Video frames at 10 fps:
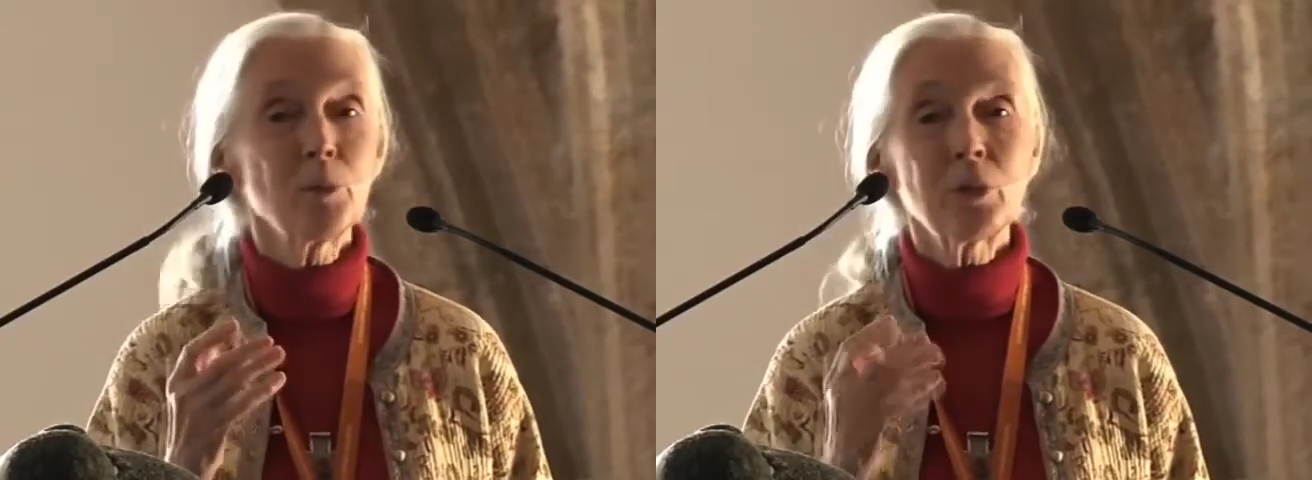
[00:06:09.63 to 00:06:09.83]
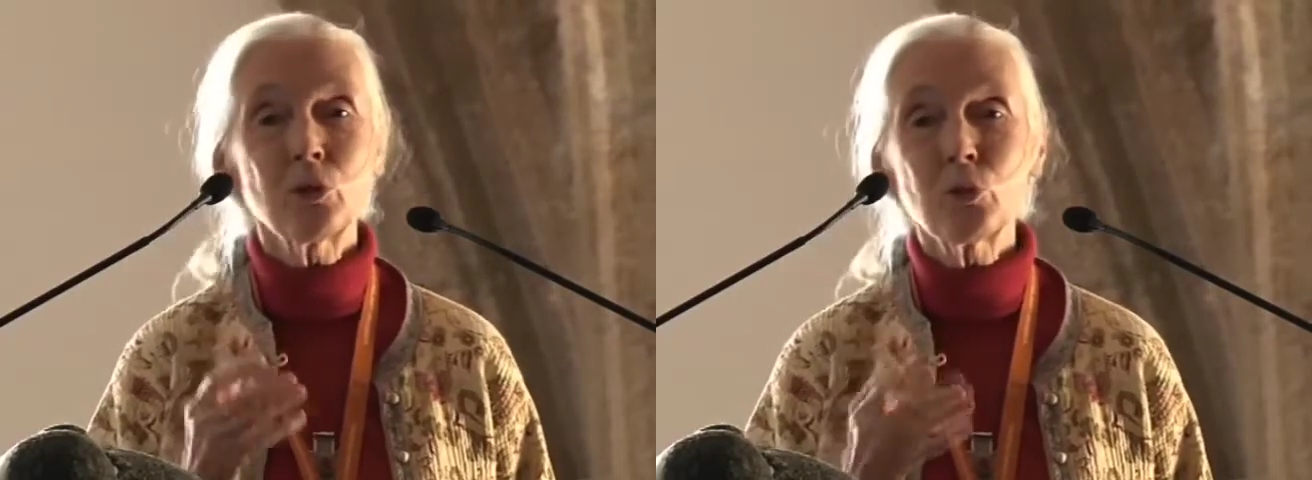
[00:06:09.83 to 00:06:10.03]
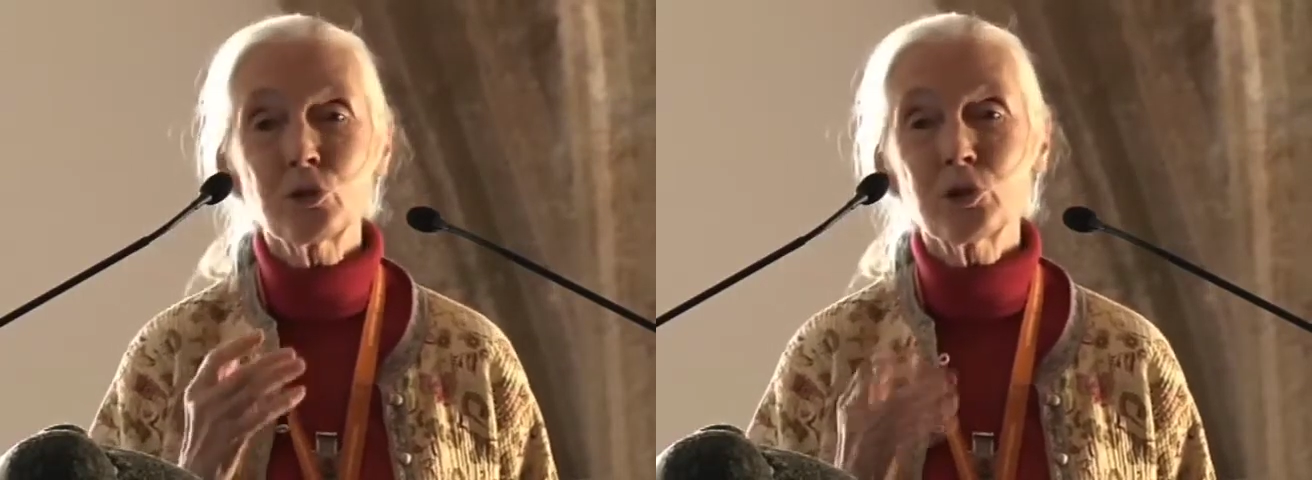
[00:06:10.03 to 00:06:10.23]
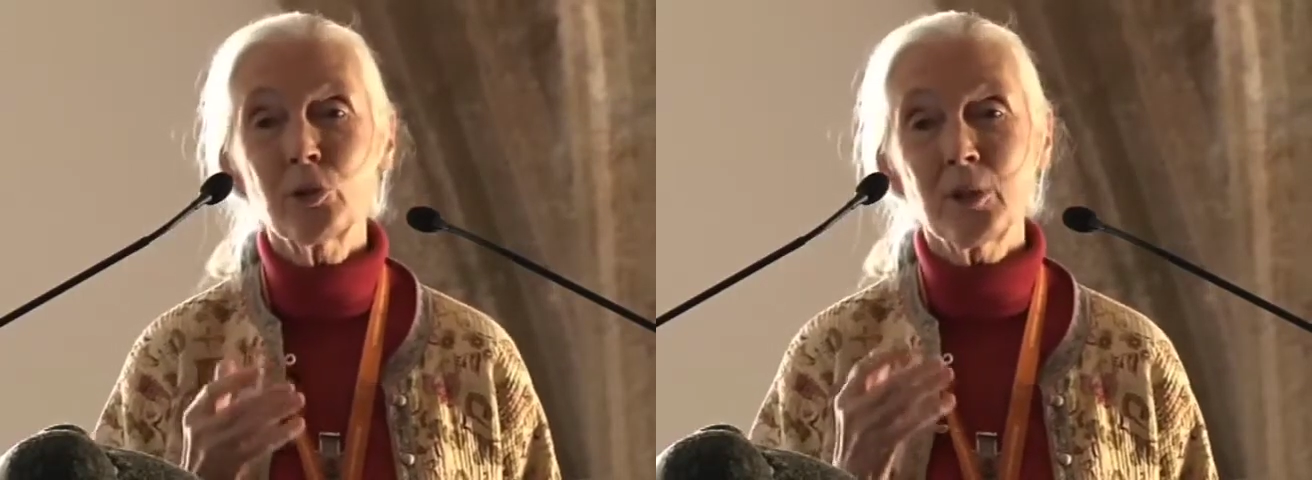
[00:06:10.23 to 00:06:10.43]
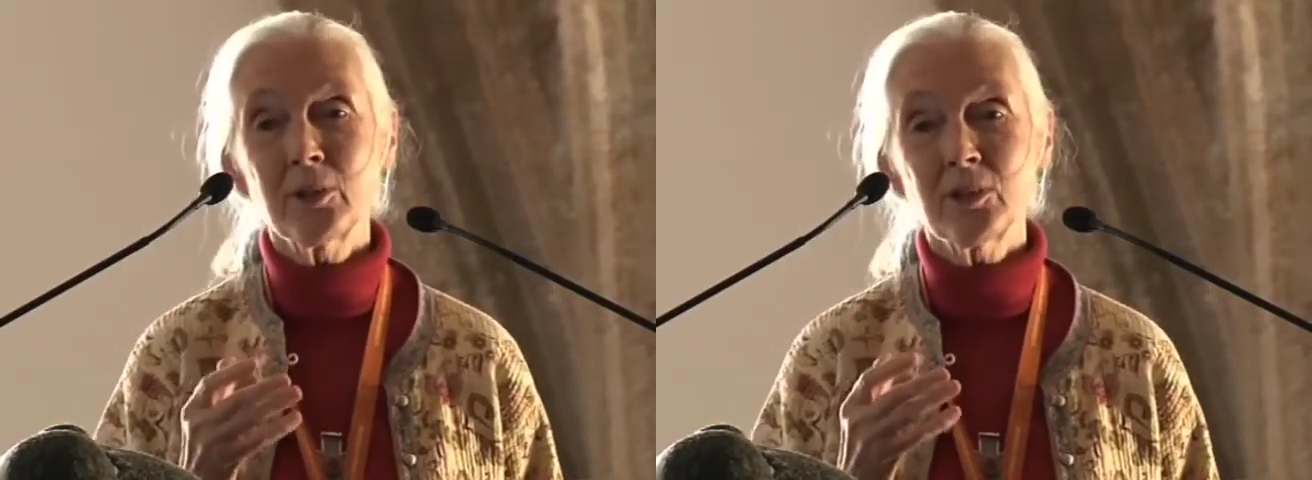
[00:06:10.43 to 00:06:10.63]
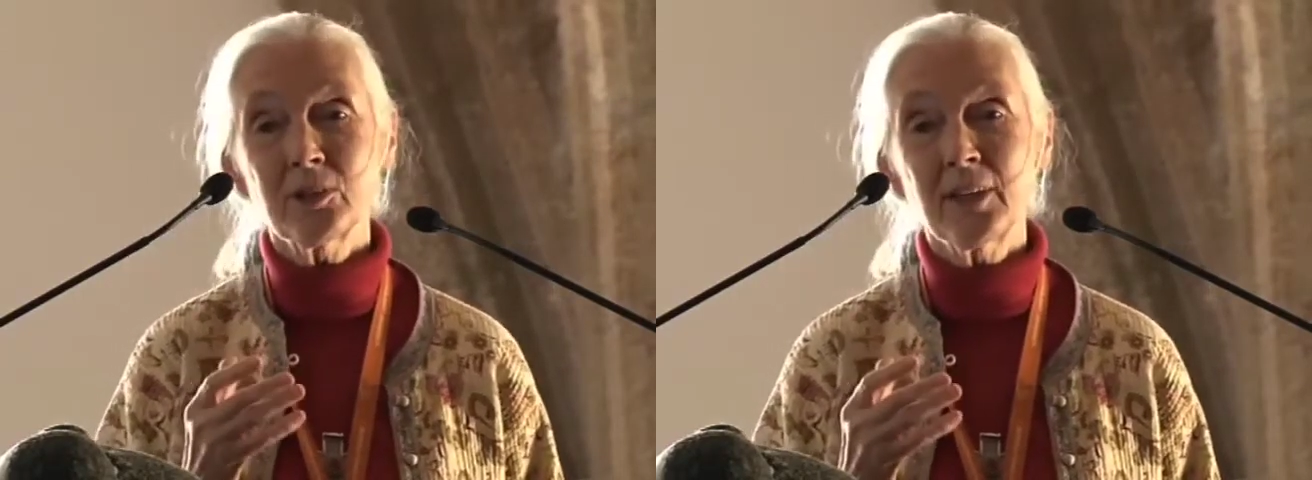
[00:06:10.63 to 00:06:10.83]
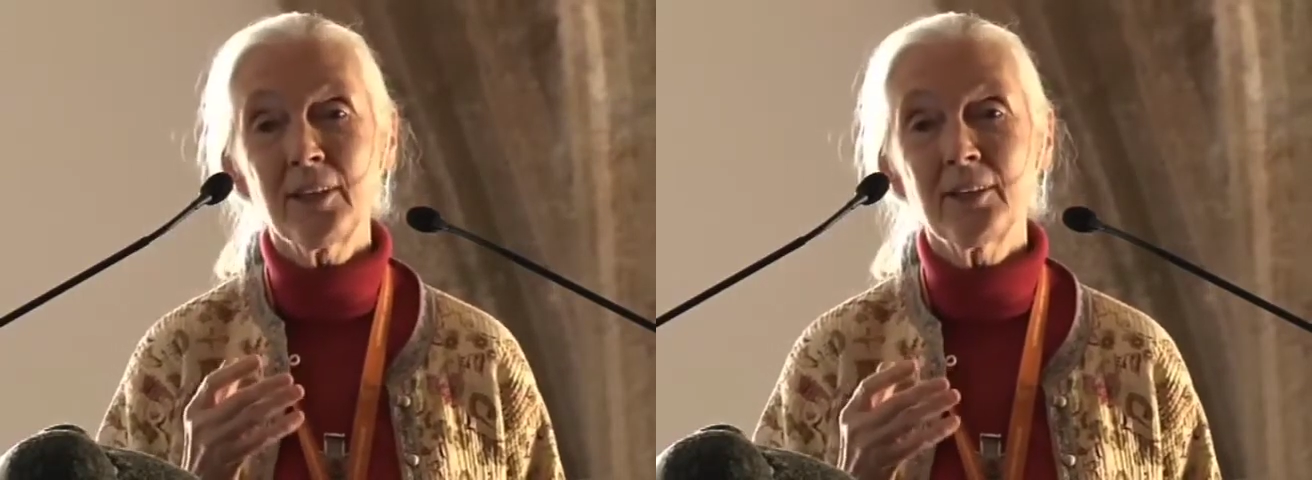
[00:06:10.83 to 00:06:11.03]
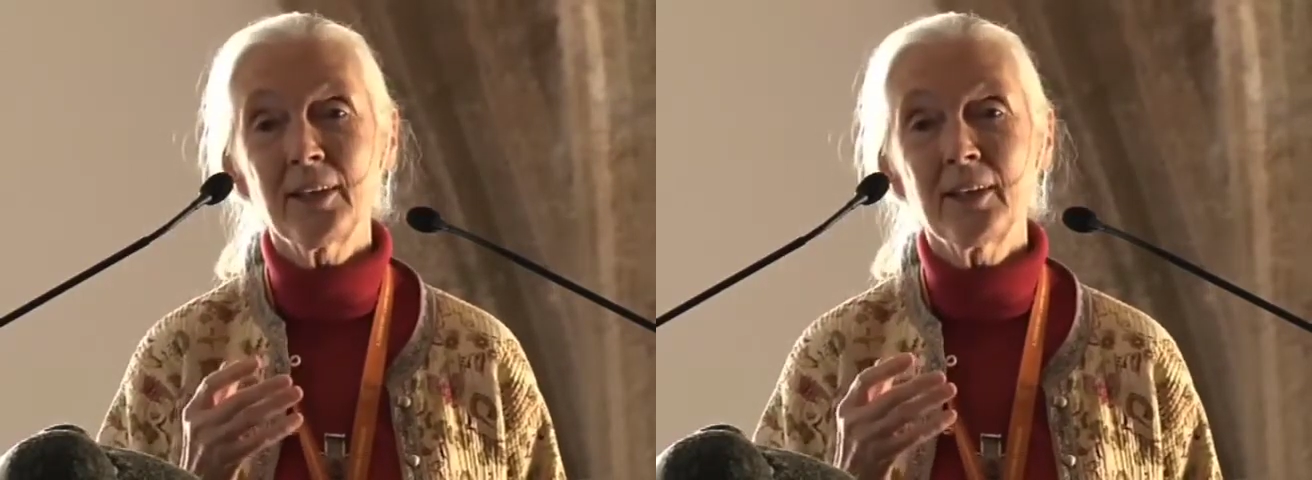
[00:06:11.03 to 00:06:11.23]
but also
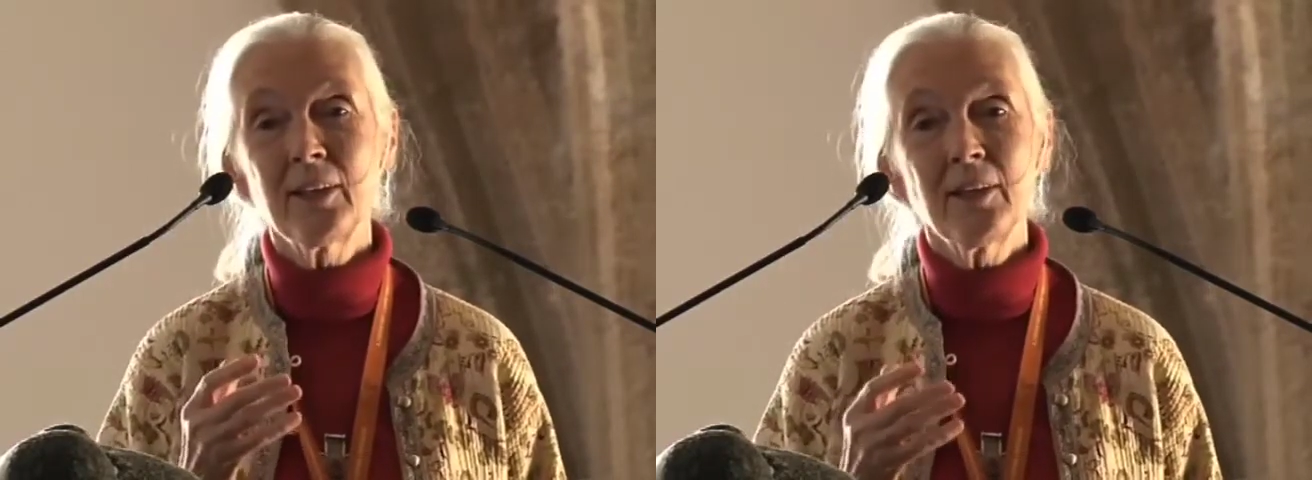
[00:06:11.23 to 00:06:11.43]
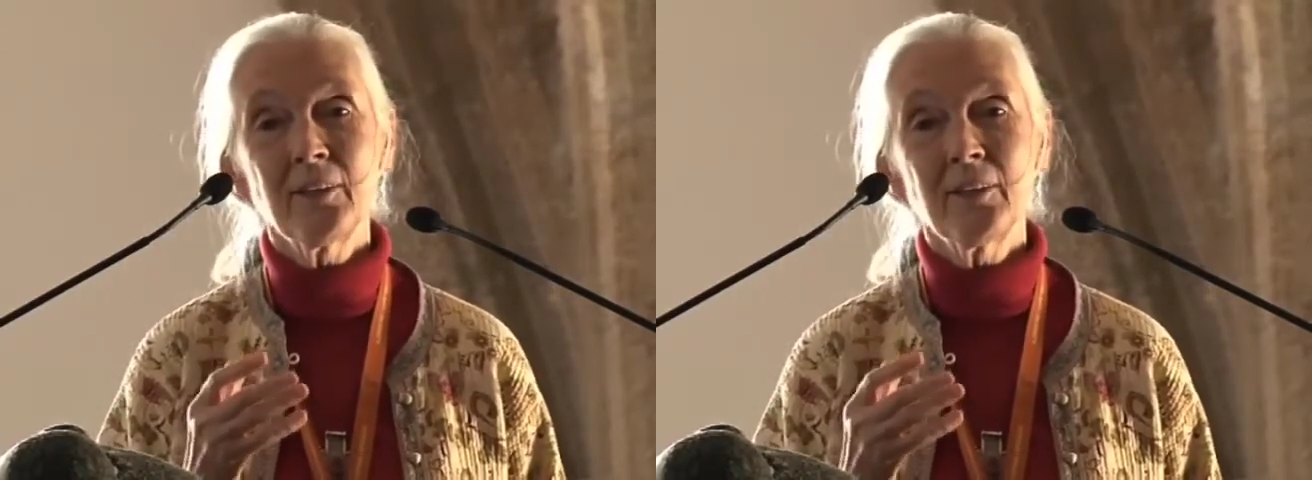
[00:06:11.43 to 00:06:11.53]
understanding